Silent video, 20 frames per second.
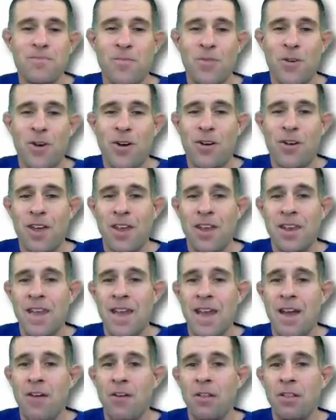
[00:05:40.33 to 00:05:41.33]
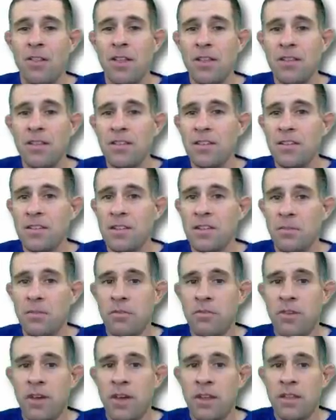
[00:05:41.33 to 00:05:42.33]
All right, now let's just
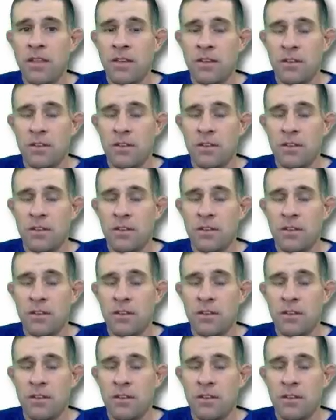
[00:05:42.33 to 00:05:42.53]
simplify,